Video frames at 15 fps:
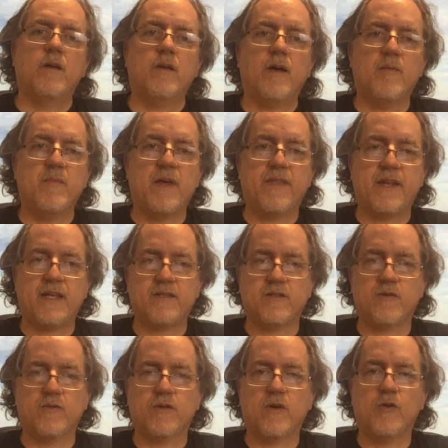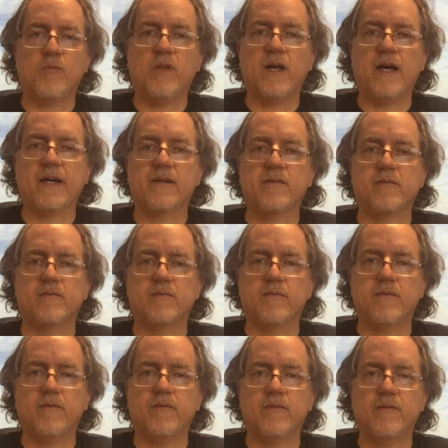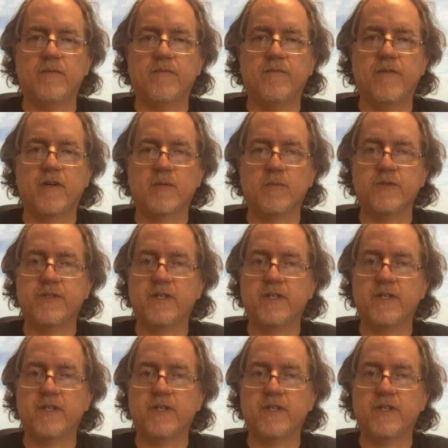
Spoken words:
a method has its own code block. Variables